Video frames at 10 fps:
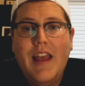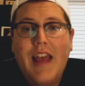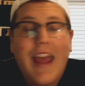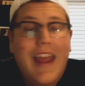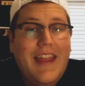
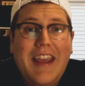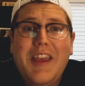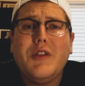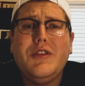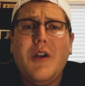Hey, thank
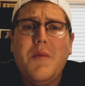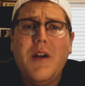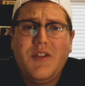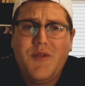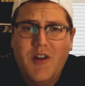y'all so
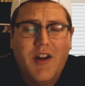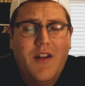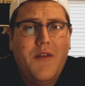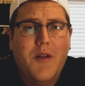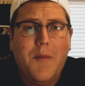much
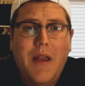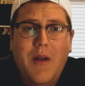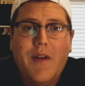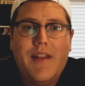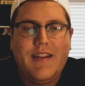for
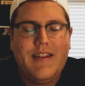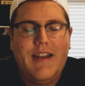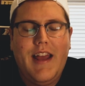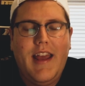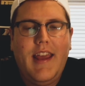being with us
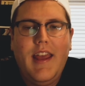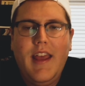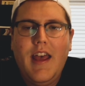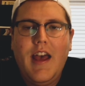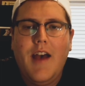today.
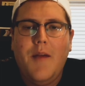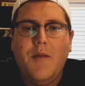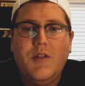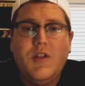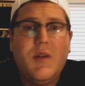
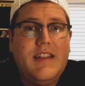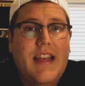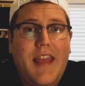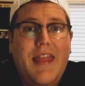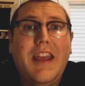Just want to
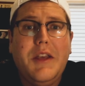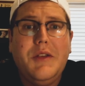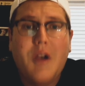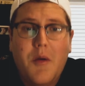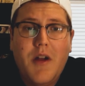say thank you
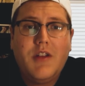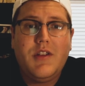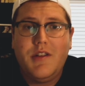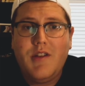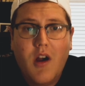so much
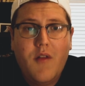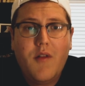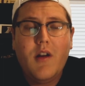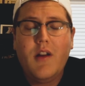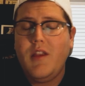to
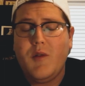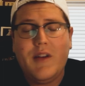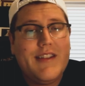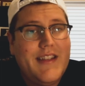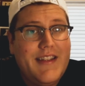Tarver and the
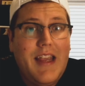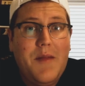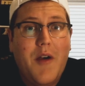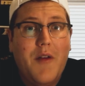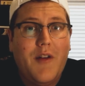rest of the
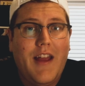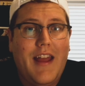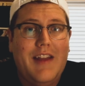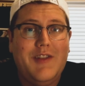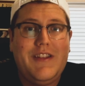team over
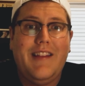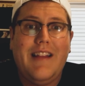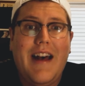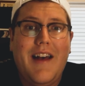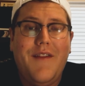at NLC
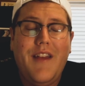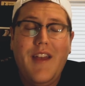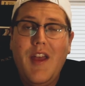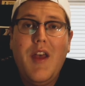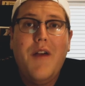Live
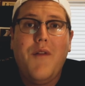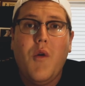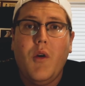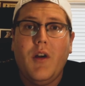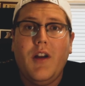
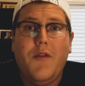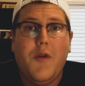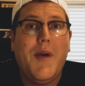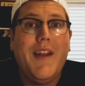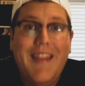for
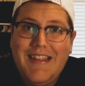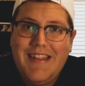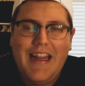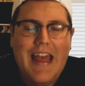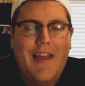putting this
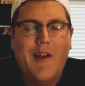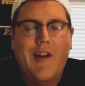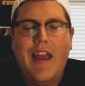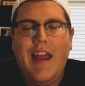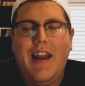together
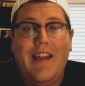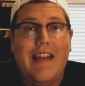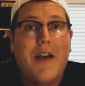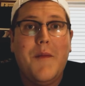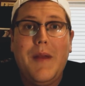and
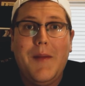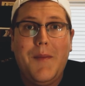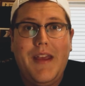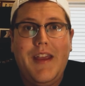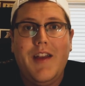allowing me to
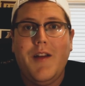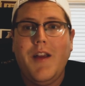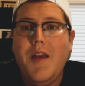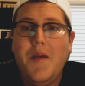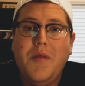be
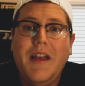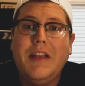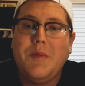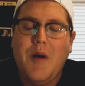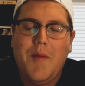here, play a
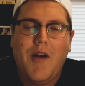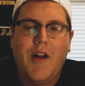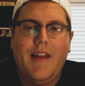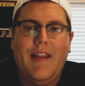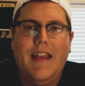small
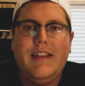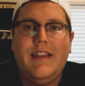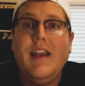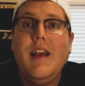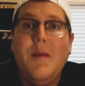part in
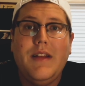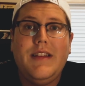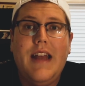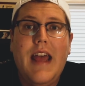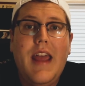this. But
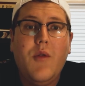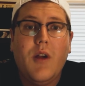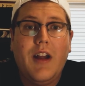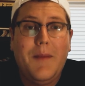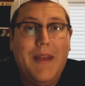today we're
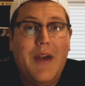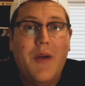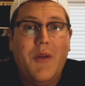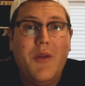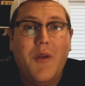going to be
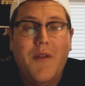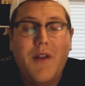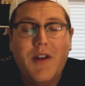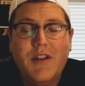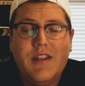going through a
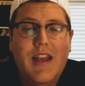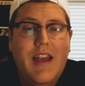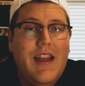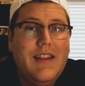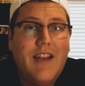verse,
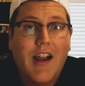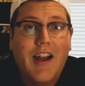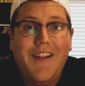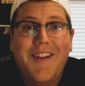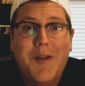
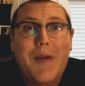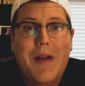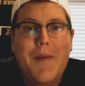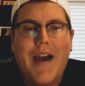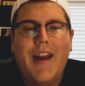talking a little
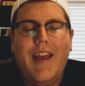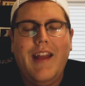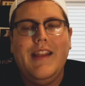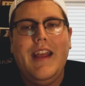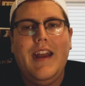bit about it,
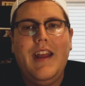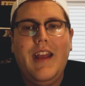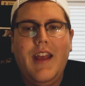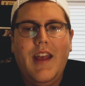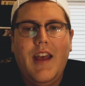and then
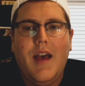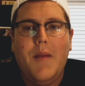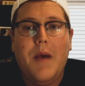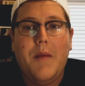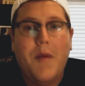
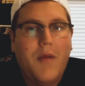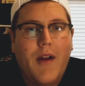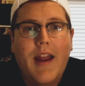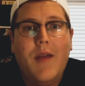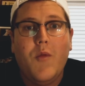I'm going to
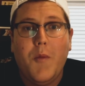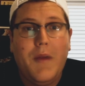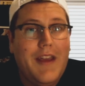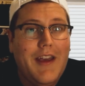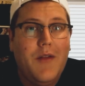pray and we'll
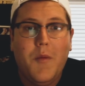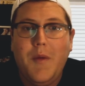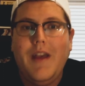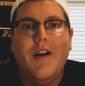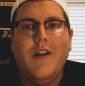be good. We'll
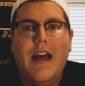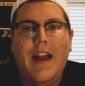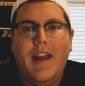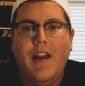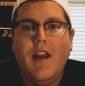be all
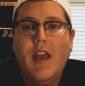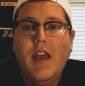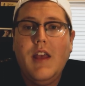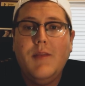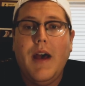out of here.
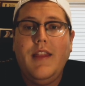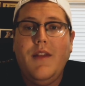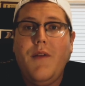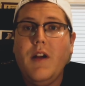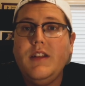But
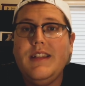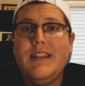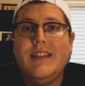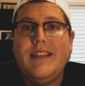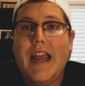the verse
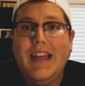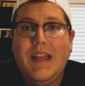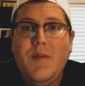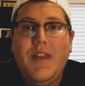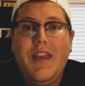is in 2
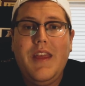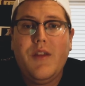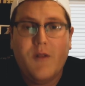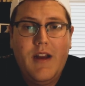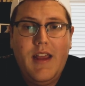Timothy
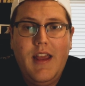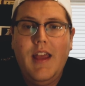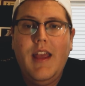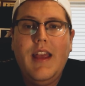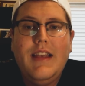
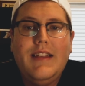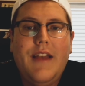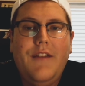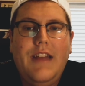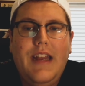
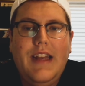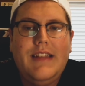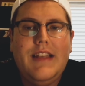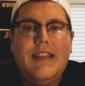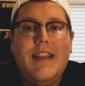3:17. It
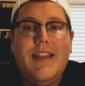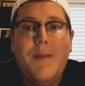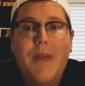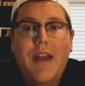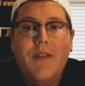says that the
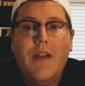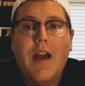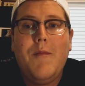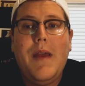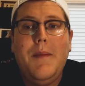man of
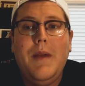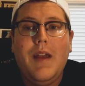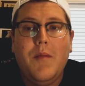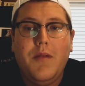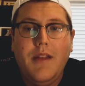God may be
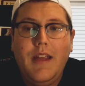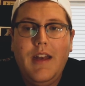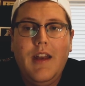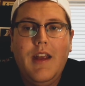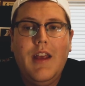
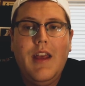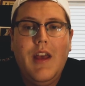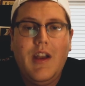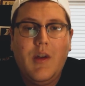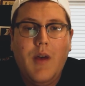complete,
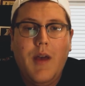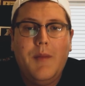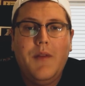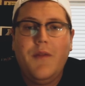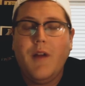
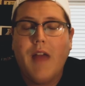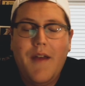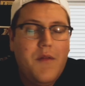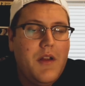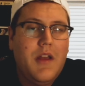equipped for
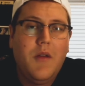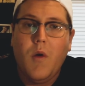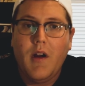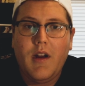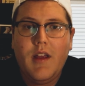every good
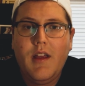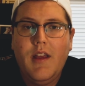work.